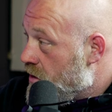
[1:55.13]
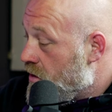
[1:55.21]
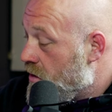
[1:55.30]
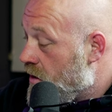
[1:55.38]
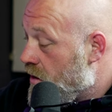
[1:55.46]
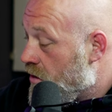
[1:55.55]

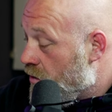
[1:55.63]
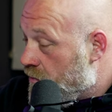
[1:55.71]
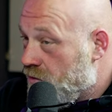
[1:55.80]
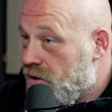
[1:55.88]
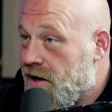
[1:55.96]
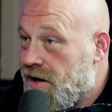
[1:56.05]
and uh,
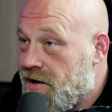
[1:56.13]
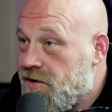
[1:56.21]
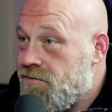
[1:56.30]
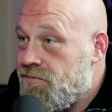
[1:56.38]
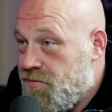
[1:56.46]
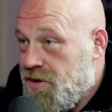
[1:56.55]
hopefully I
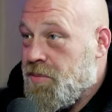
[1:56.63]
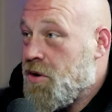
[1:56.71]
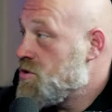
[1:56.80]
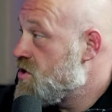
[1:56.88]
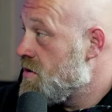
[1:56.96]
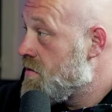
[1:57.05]
could be a
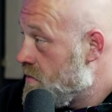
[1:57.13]
person.